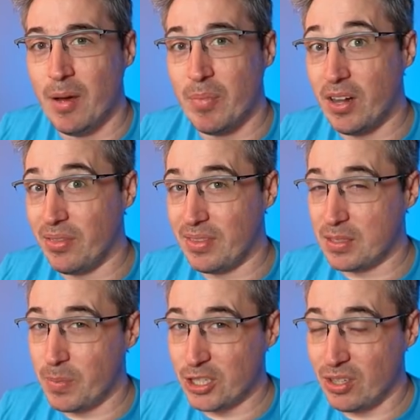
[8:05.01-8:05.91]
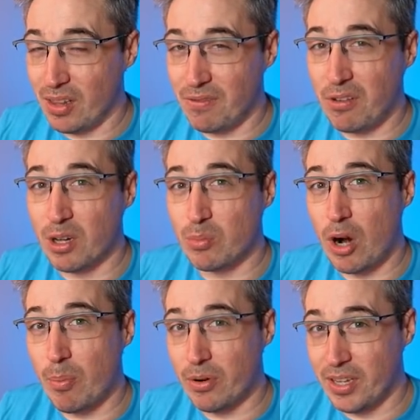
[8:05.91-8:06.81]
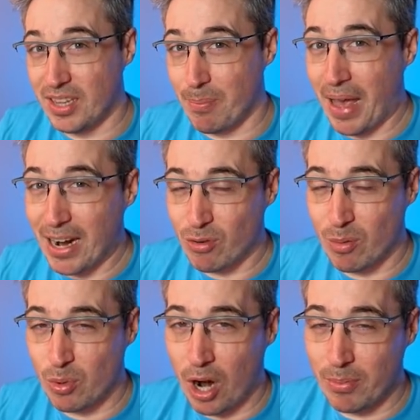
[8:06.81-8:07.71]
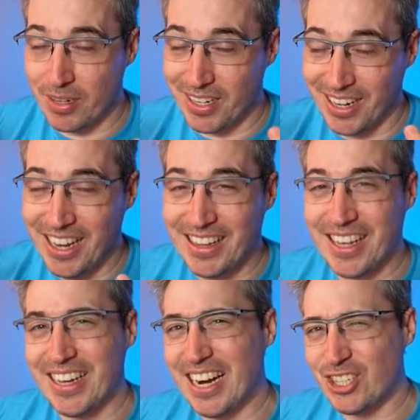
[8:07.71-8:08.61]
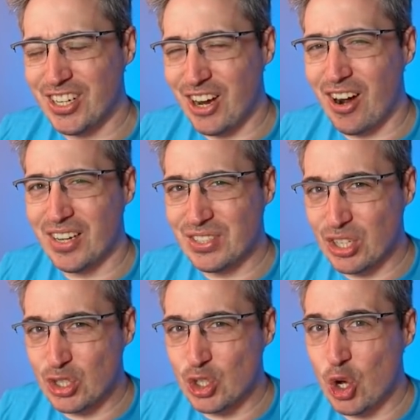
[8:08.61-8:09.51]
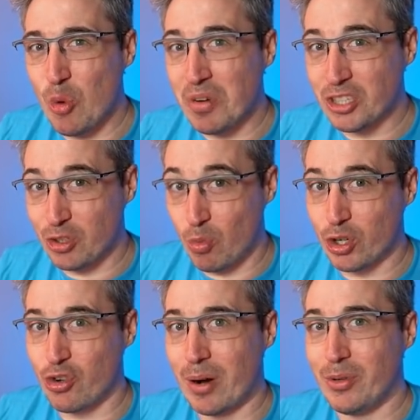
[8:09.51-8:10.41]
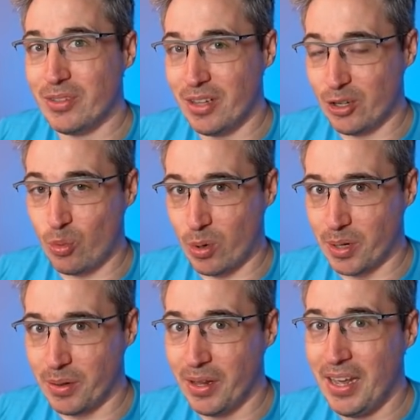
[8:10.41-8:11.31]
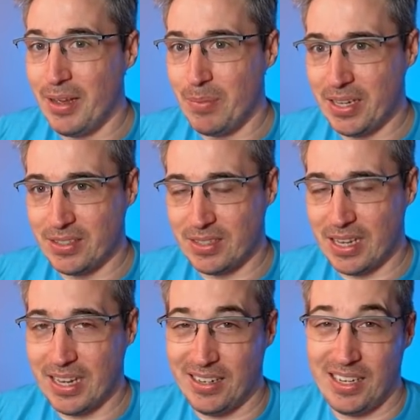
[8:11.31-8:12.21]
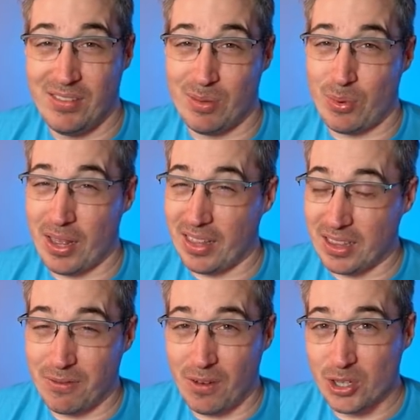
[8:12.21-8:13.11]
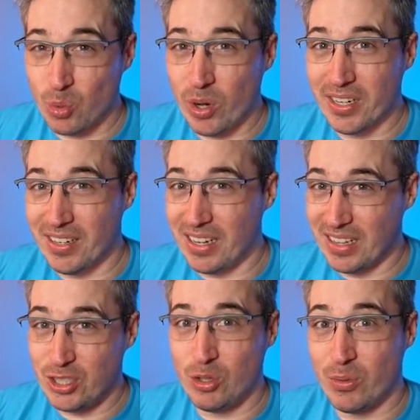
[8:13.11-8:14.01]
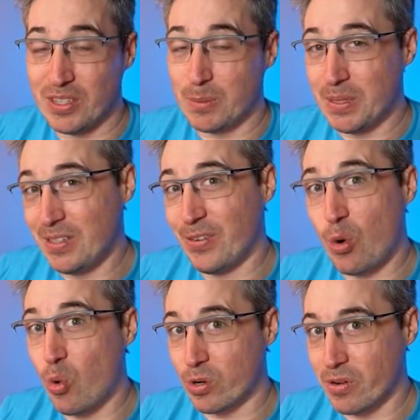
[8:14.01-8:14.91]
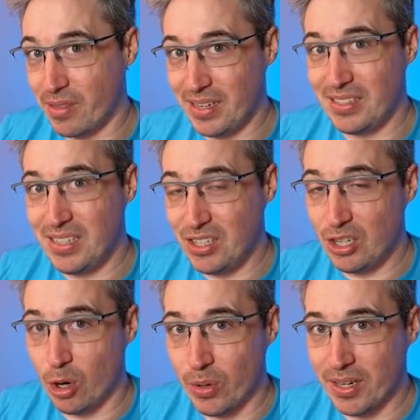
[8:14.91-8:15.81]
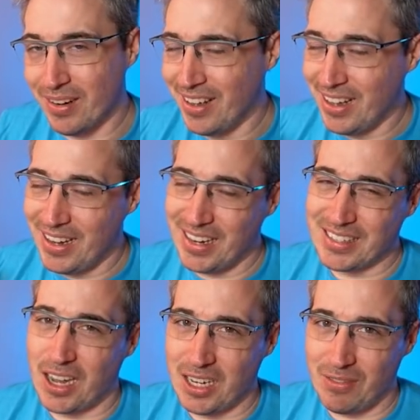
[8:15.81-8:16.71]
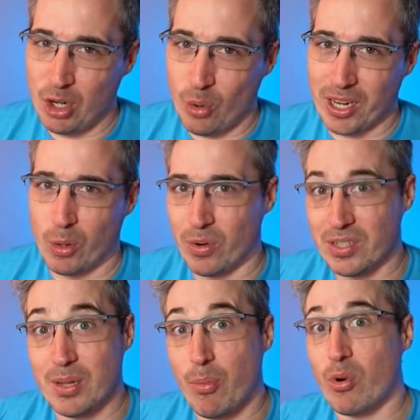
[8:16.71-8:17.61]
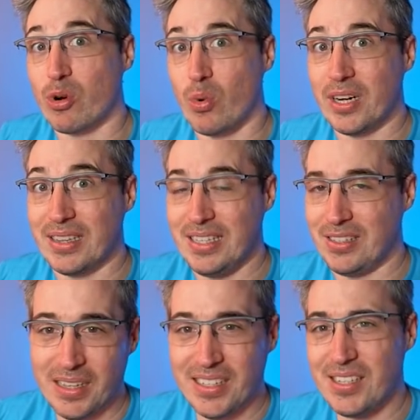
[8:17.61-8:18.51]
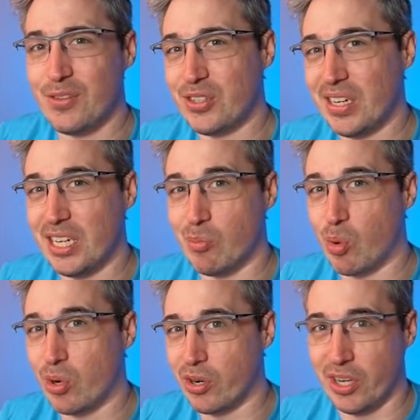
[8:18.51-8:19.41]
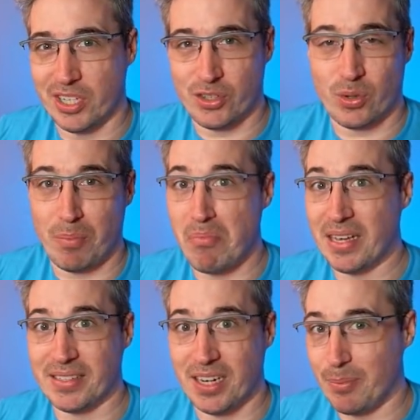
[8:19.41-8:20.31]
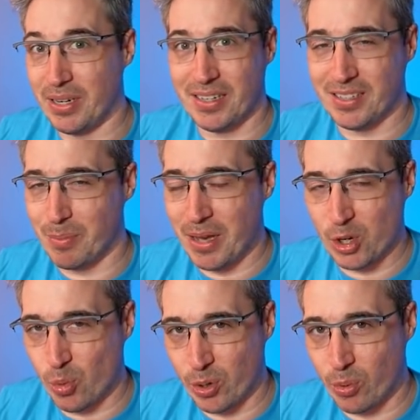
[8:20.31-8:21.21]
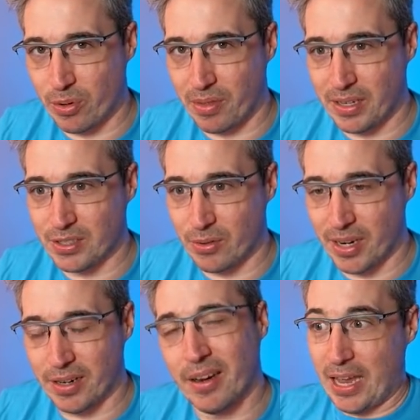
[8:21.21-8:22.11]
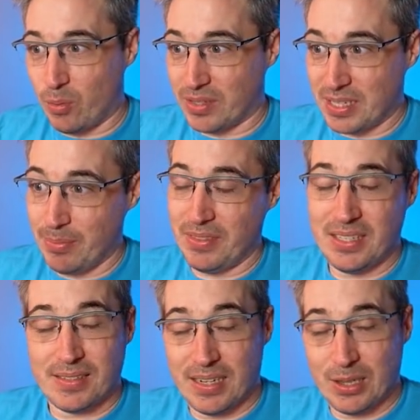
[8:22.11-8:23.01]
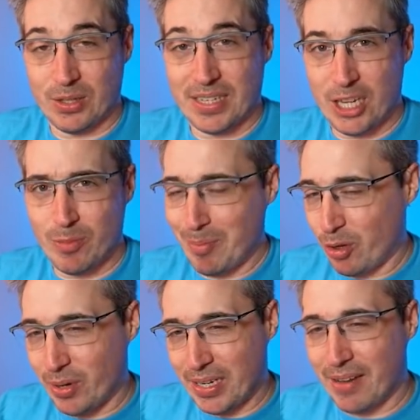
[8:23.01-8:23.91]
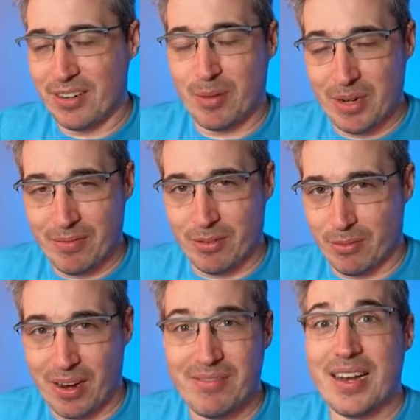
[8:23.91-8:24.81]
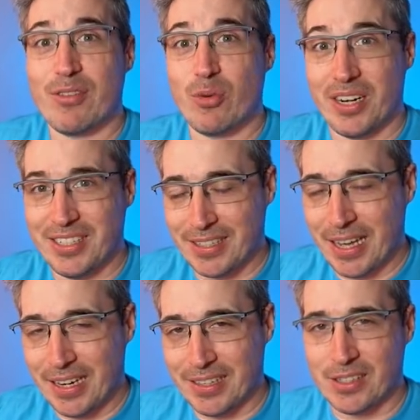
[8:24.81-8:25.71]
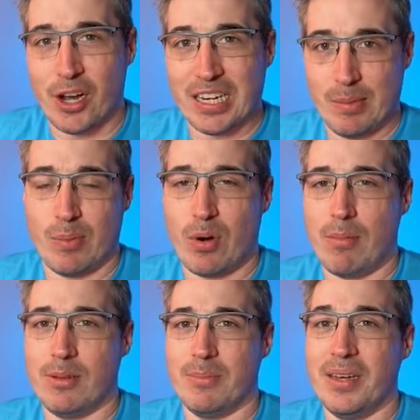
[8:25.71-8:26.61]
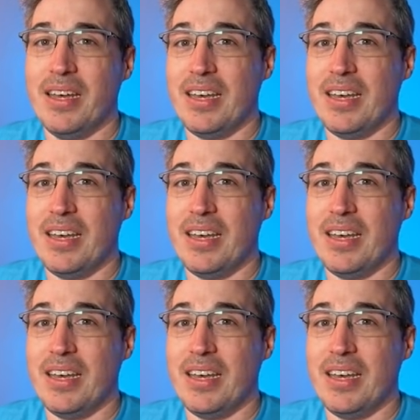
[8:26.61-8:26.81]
But on especially the font property and the background property, they can actually cause so much more trouble than they're worth, because, and even the, like the font one, unless you know the specific order things need to go in, it's kind of annoying. Whereas the border one, at least, at least if you're setting a border, you can just sort of mix it up and it doesn't matter what order things are in. And while some of these that I looked at, you might be going, Kevin, I'm never, I've never run into that. It's not gonna be a problem.